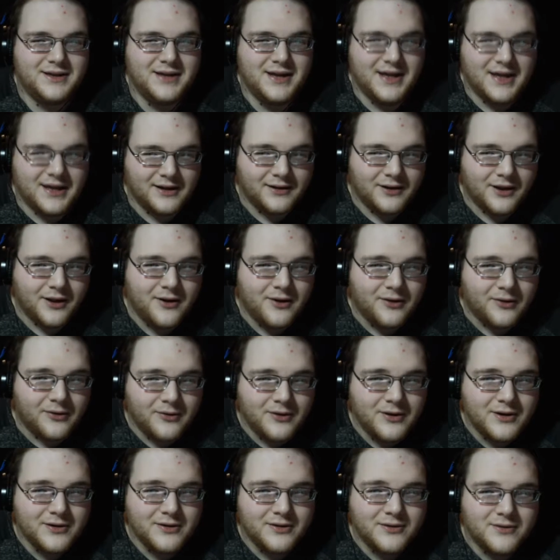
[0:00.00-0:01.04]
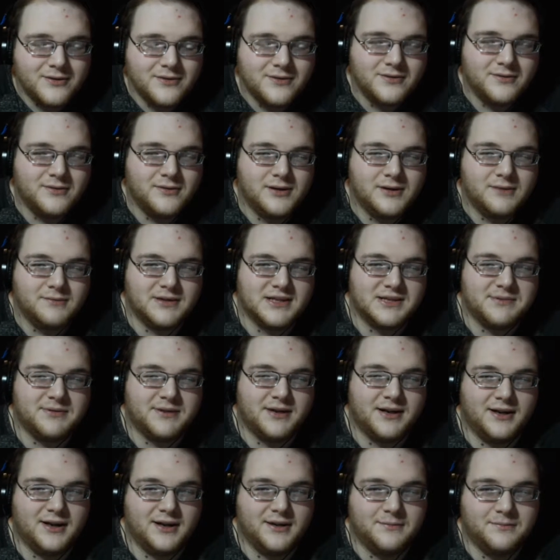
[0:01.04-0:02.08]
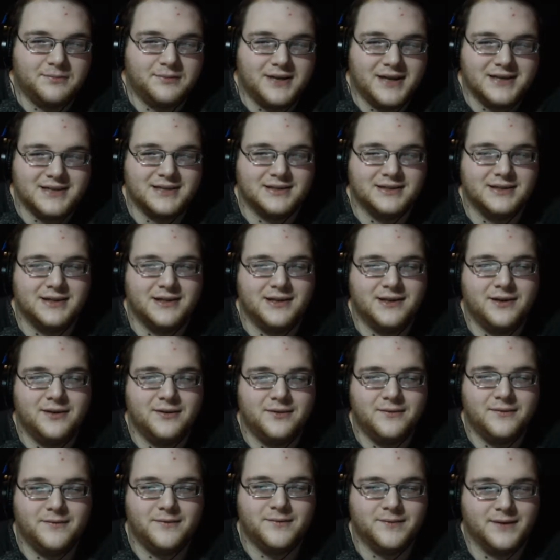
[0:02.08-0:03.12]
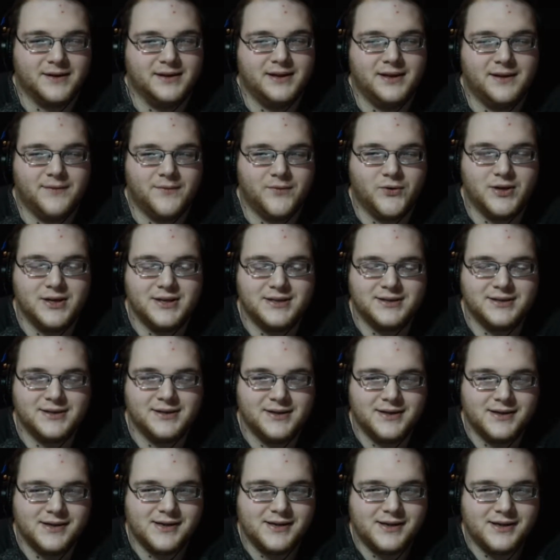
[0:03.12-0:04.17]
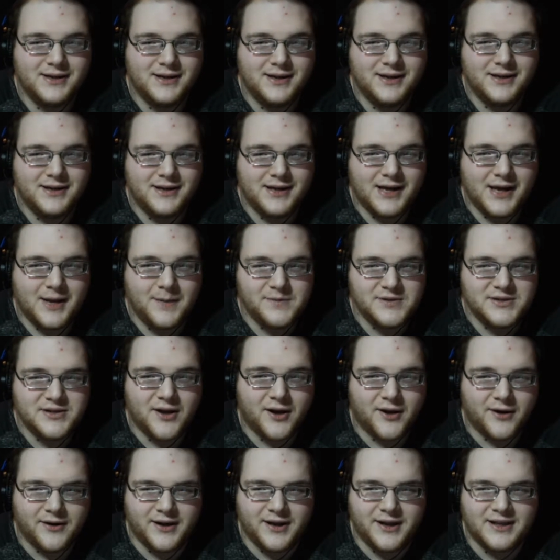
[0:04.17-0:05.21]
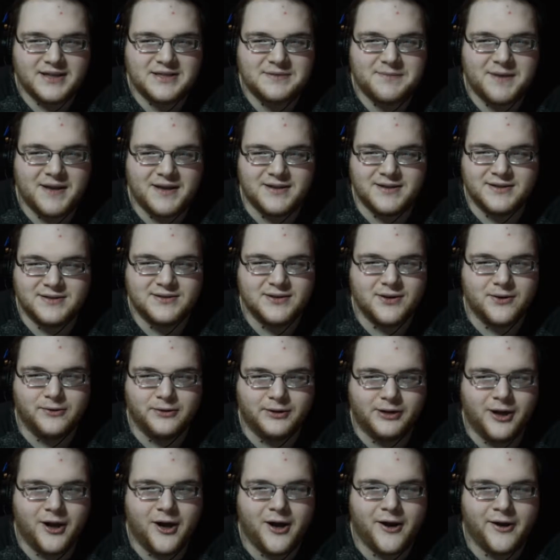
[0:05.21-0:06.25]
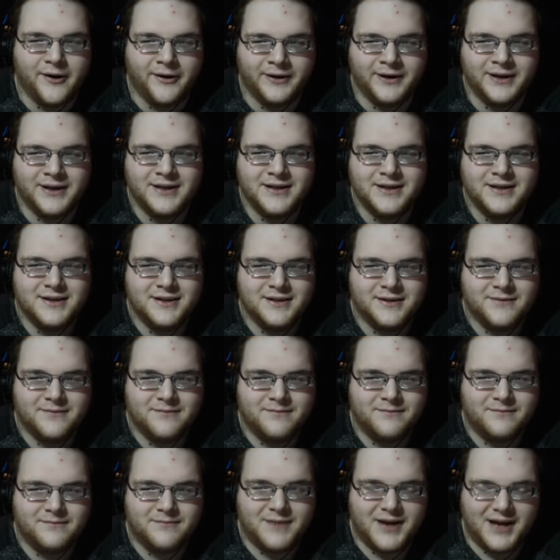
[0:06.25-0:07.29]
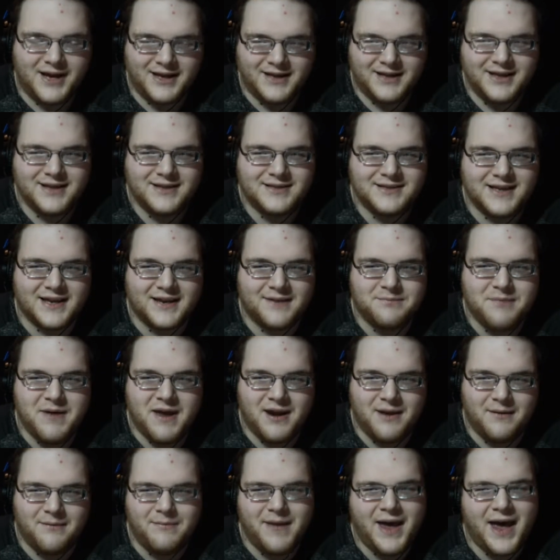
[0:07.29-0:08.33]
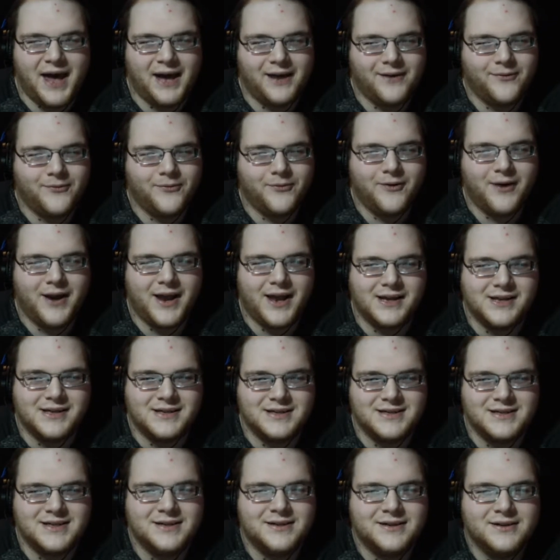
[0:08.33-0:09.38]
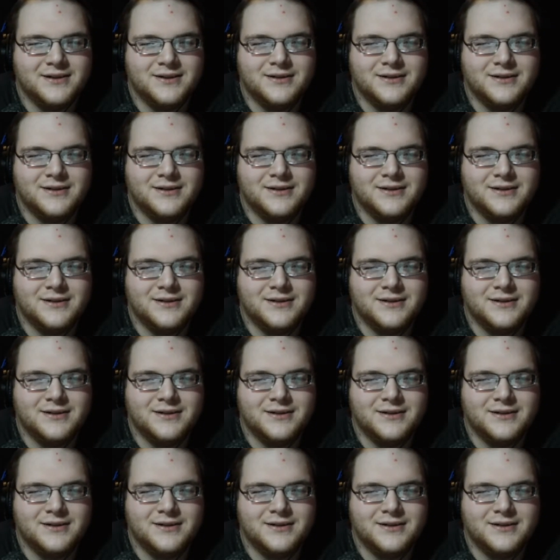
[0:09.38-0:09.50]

"Hello," whispered an unpleasantly friendly voice. "I'm sorry it's been so long. I guess I've been a bad friend."